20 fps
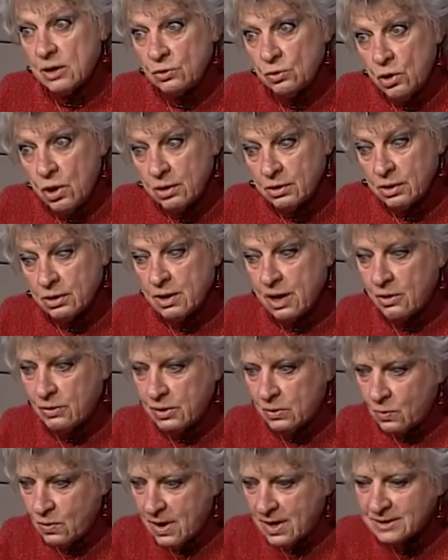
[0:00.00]
long ago
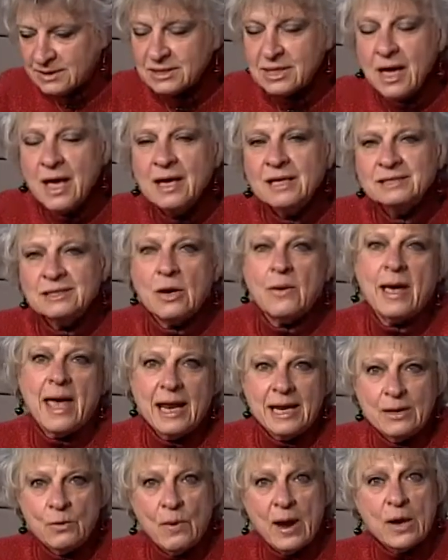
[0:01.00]
it was. so
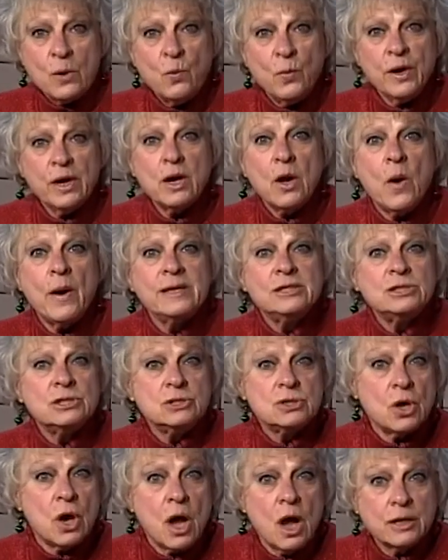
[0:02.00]
anyway, we're going to
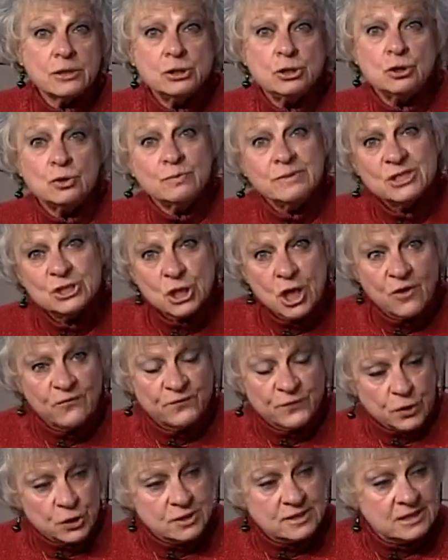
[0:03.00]
talk to Michelle
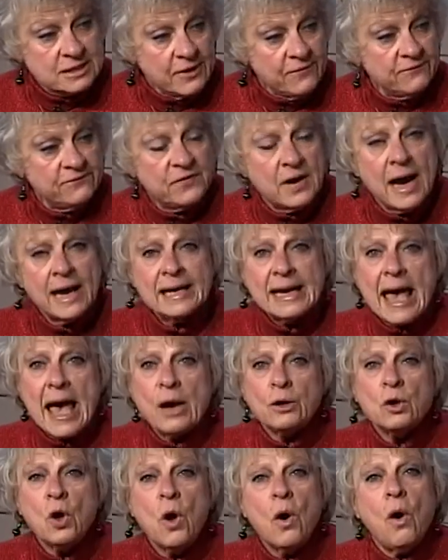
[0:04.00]
first and find
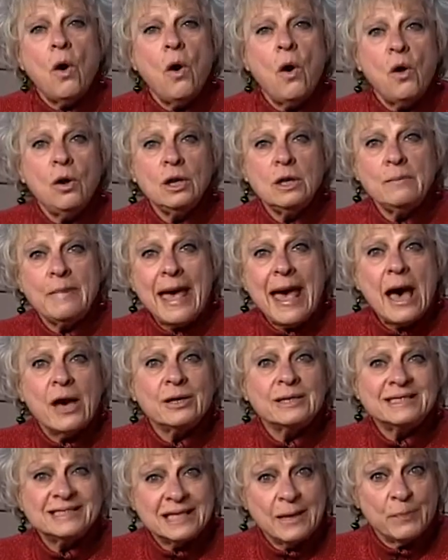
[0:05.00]
out all
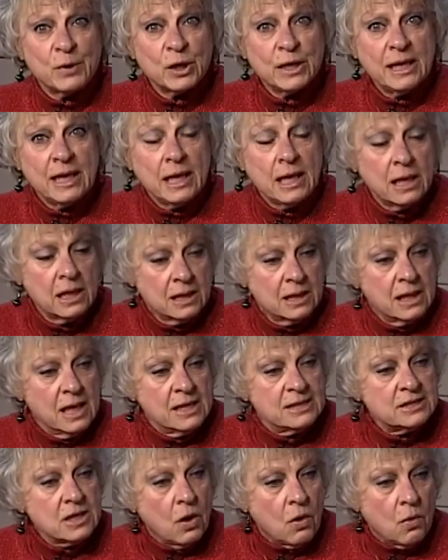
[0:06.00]
about a Schipperke. So